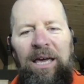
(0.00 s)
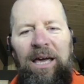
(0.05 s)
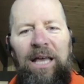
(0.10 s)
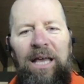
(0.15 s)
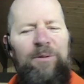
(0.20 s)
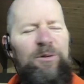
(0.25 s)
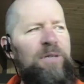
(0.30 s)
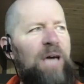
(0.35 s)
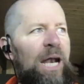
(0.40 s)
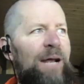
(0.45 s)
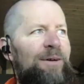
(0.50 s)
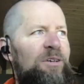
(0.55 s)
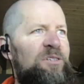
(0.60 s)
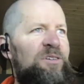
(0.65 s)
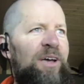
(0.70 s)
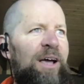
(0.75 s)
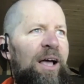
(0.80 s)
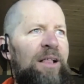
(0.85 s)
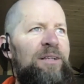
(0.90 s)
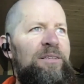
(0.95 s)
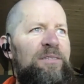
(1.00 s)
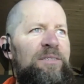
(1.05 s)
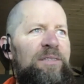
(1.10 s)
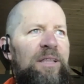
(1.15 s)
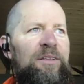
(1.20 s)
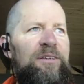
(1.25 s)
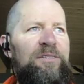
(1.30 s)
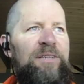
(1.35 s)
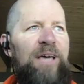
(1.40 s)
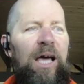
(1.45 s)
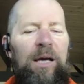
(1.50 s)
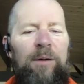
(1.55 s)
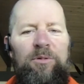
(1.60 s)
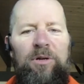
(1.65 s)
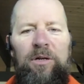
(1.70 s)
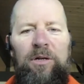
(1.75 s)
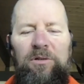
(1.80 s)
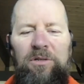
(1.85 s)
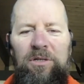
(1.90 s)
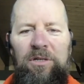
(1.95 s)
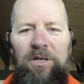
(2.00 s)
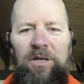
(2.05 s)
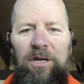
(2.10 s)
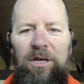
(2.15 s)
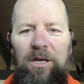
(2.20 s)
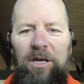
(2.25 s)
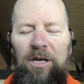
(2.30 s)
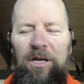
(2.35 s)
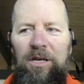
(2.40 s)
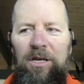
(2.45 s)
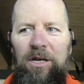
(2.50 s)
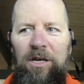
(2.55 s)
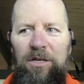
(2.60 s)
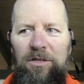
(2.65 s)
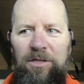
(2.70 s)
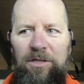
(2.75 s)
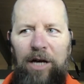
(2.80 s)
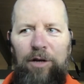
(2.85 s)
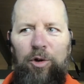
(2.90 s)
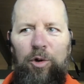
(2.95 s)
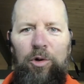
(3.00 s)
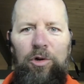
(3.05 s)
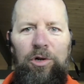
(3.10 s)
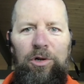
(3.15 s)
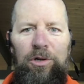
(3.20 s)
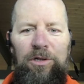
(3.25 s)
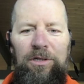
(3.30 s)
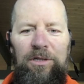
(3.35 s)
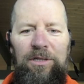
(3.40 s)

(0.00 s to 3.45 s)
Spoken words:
And there was kind of a silence. And then this guy comes on and goes, "Is that good?"